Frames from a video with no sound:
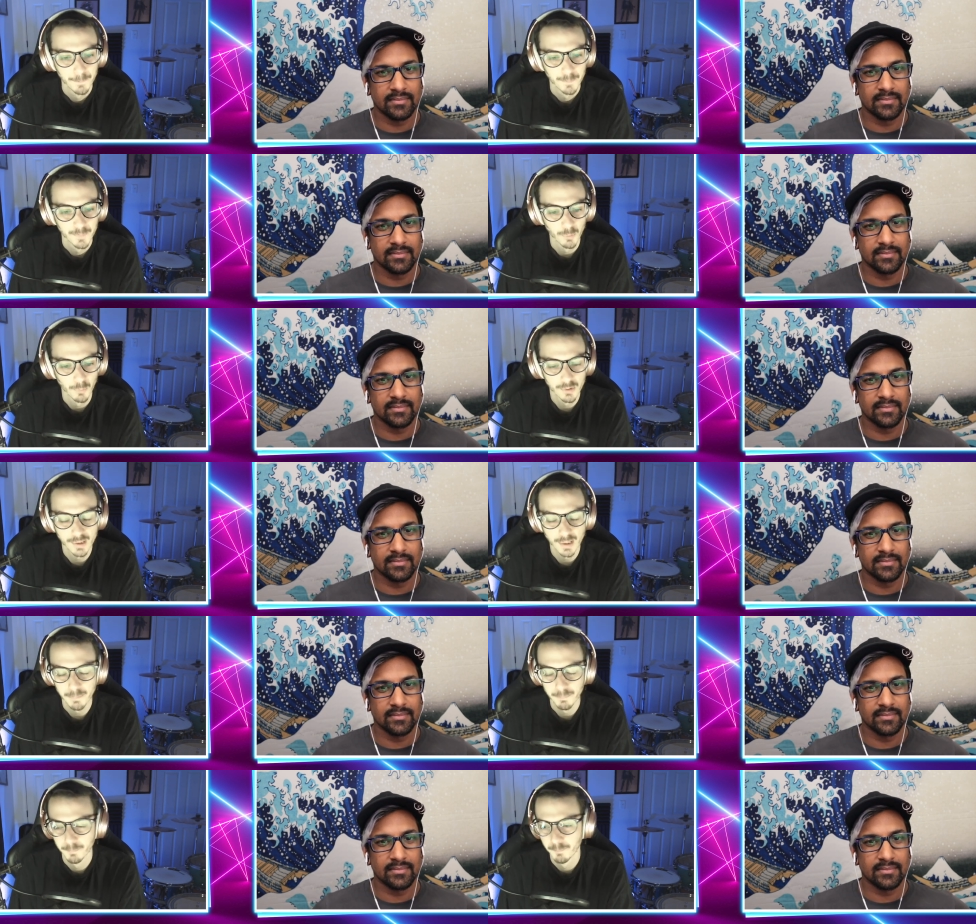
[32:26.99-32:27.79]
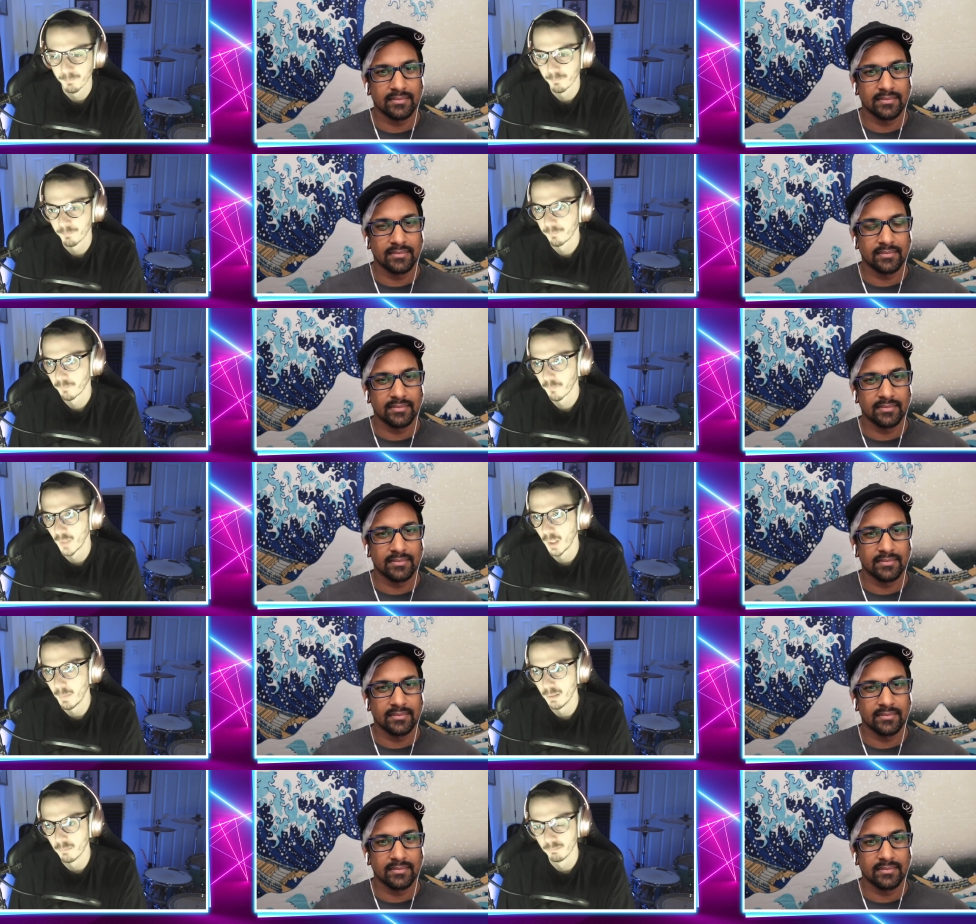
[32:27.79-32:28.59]
Speaker 1: so we'll see.
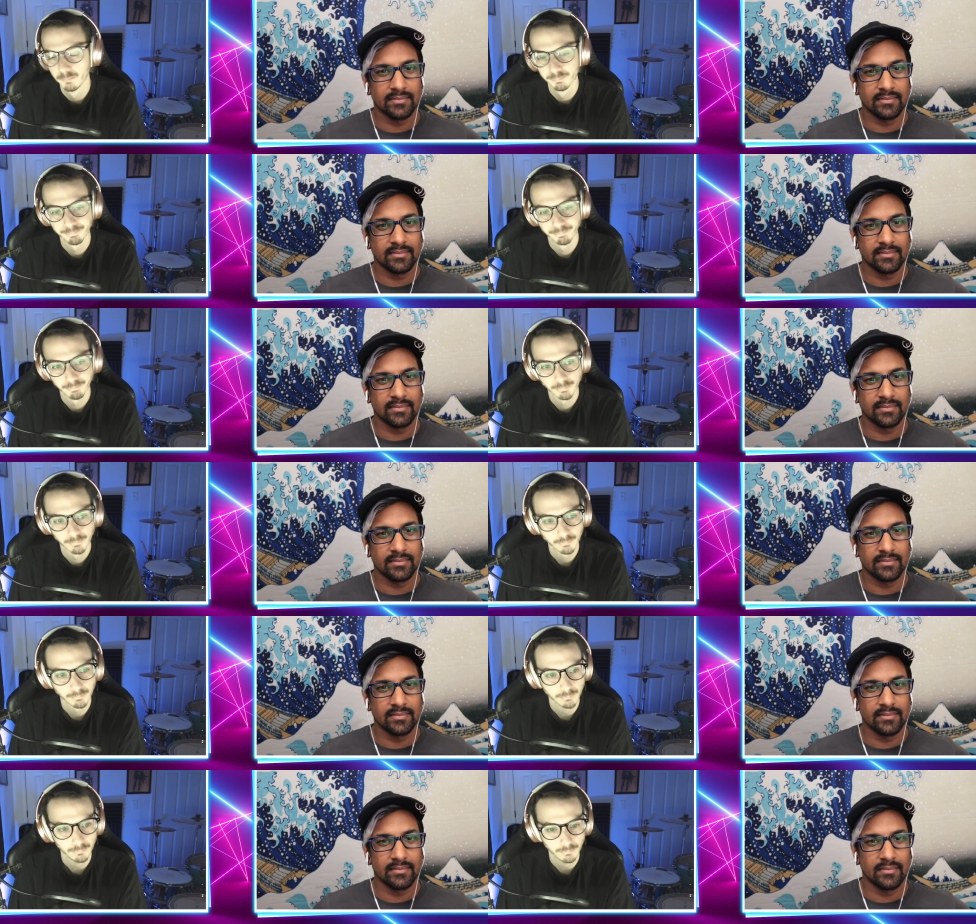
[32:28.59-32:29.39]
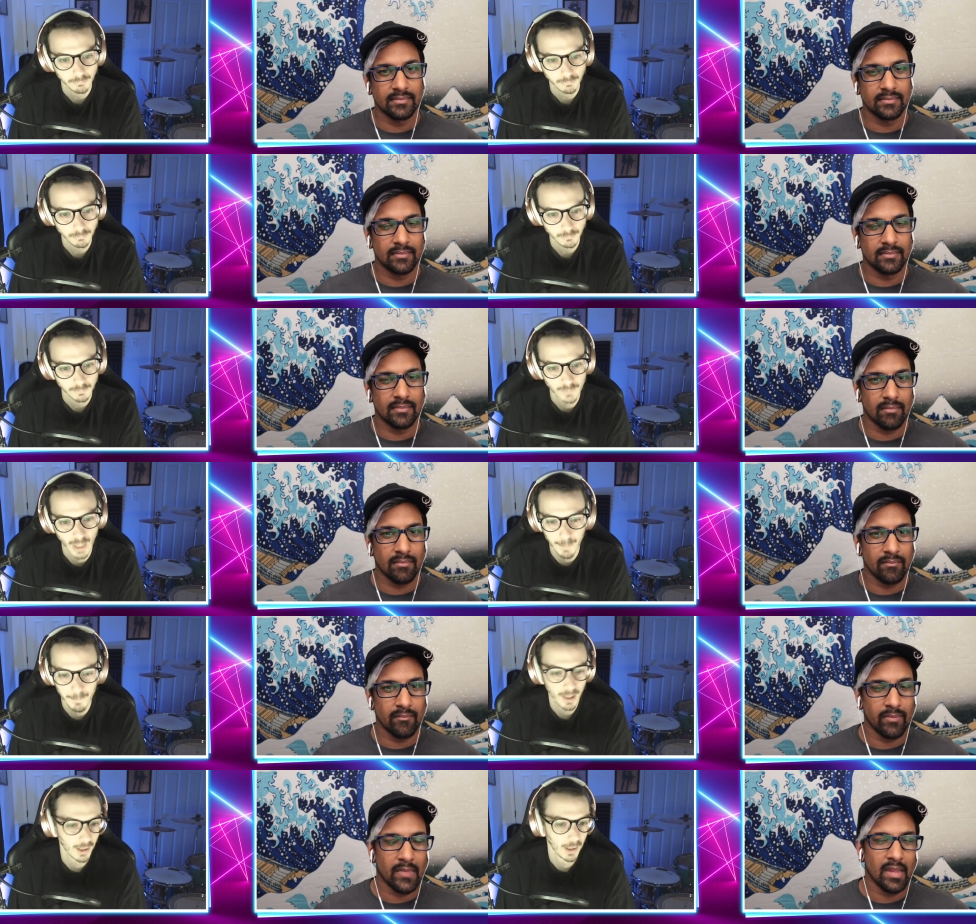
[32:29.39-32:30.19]
I mean,
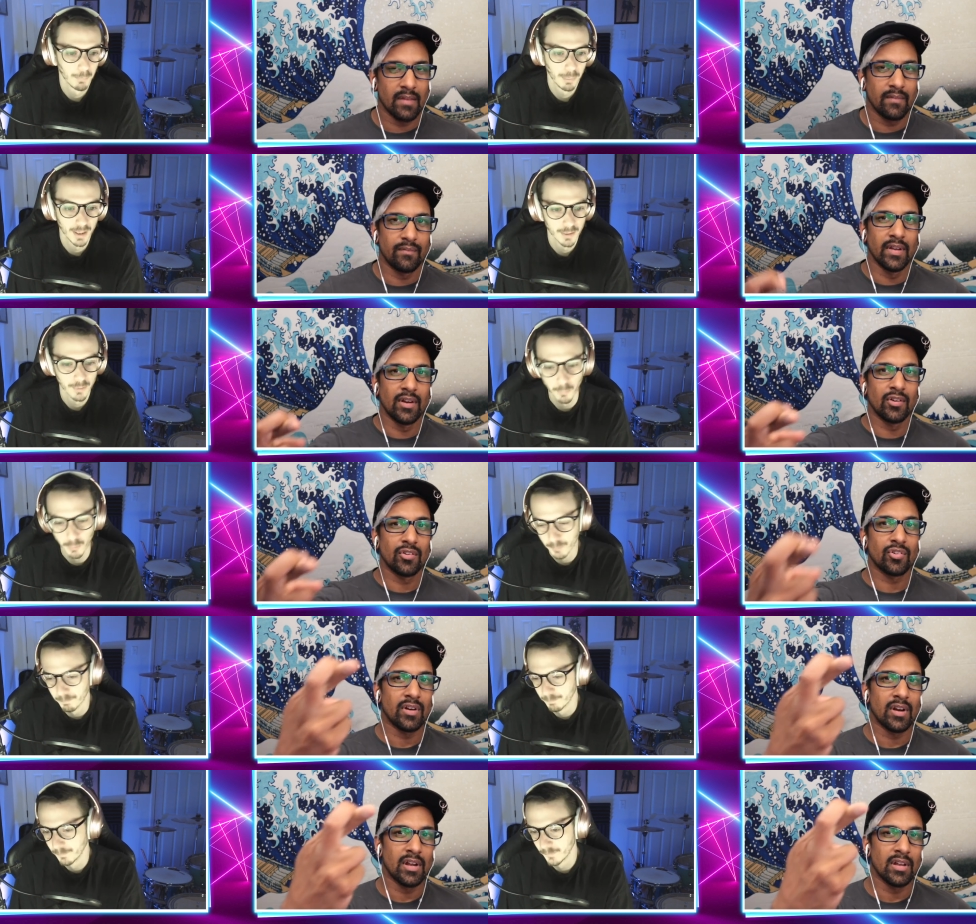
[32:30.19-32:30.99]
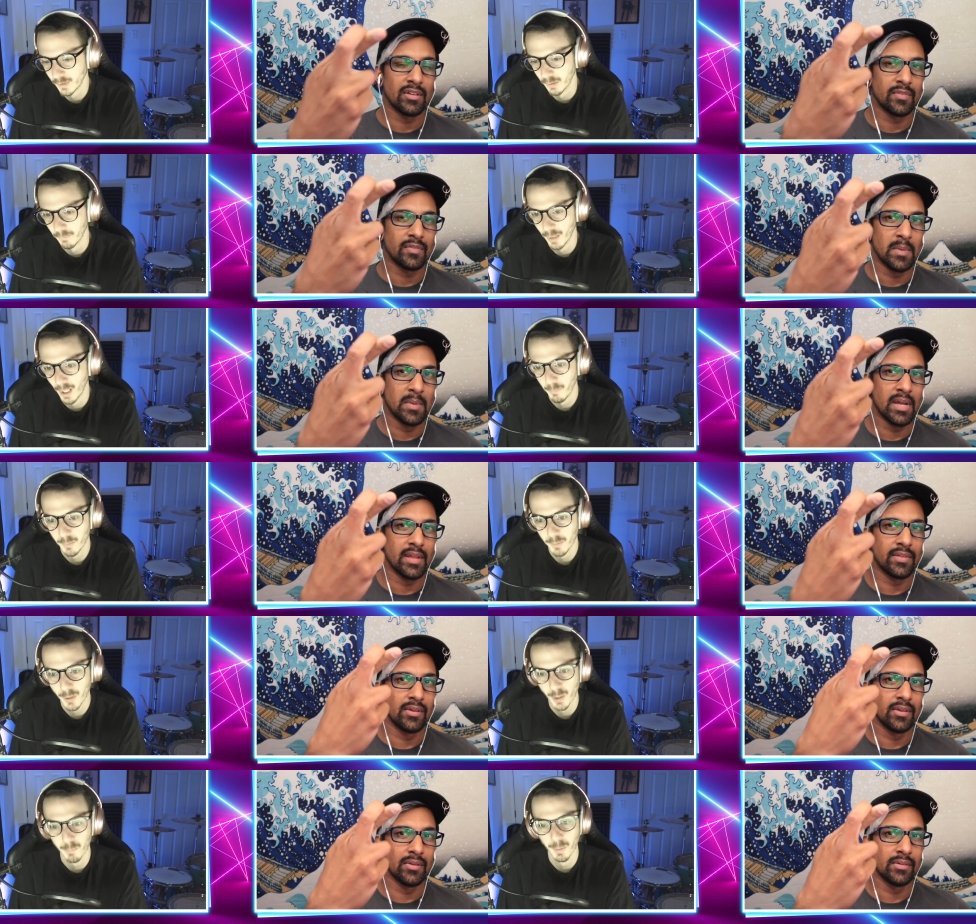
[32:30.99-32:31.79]
I'm not going to play Fingers either one, crossed so I
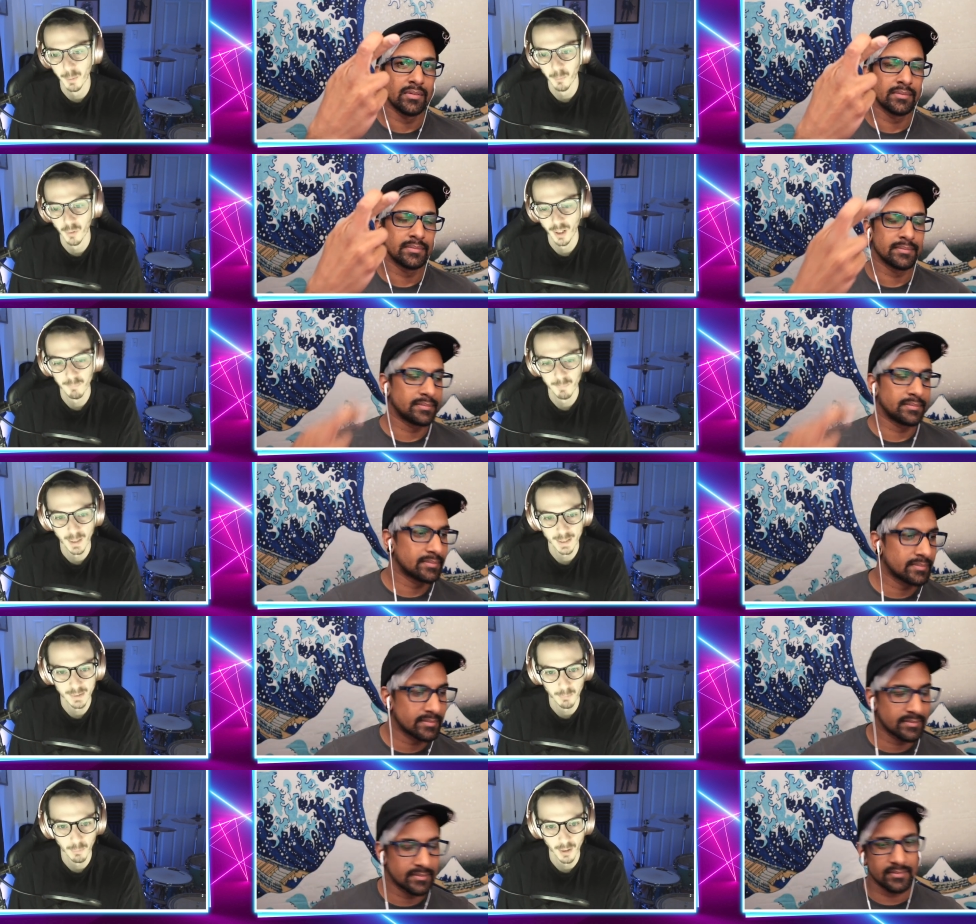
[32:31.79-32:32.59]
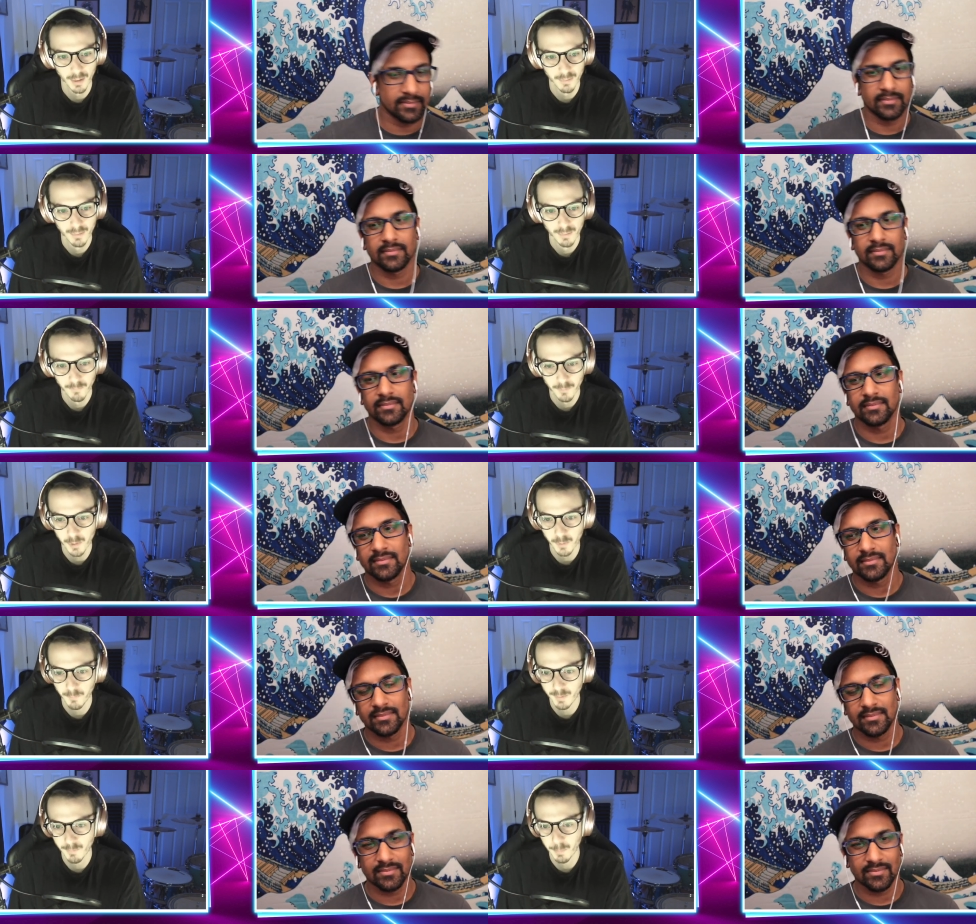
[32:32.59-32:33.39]
won't know. But we'll have Matthew on for
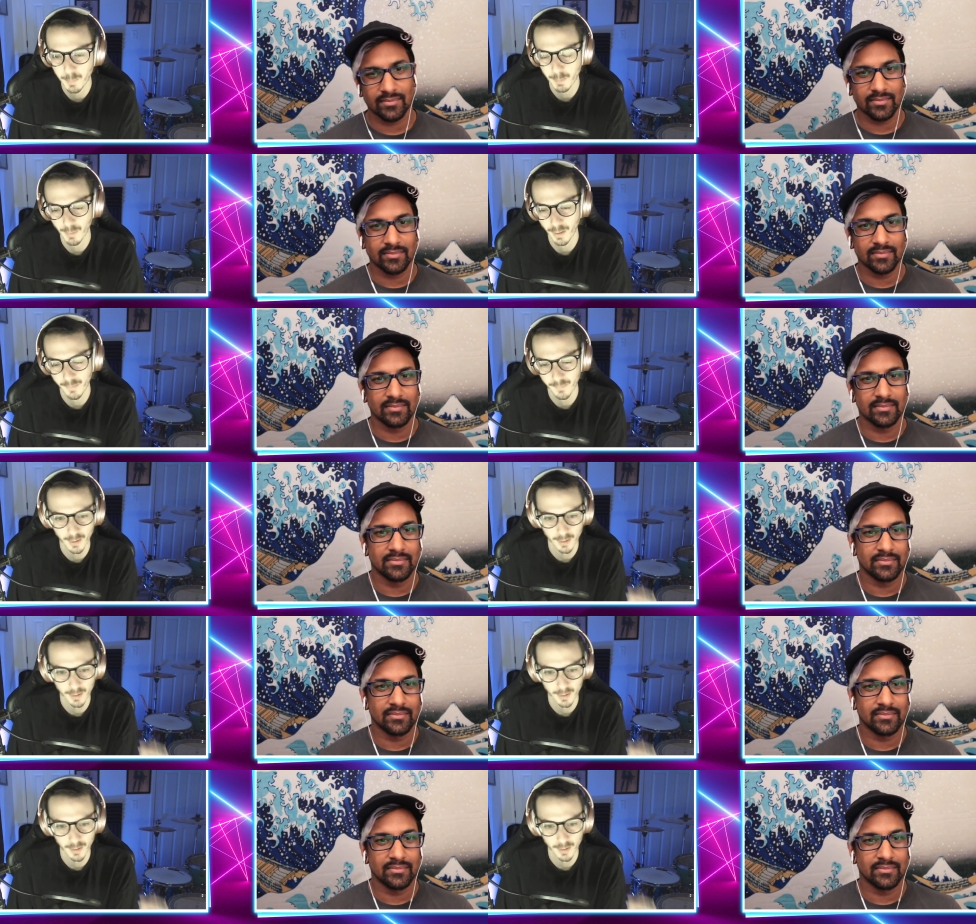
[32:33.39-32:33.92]
you FIFA people out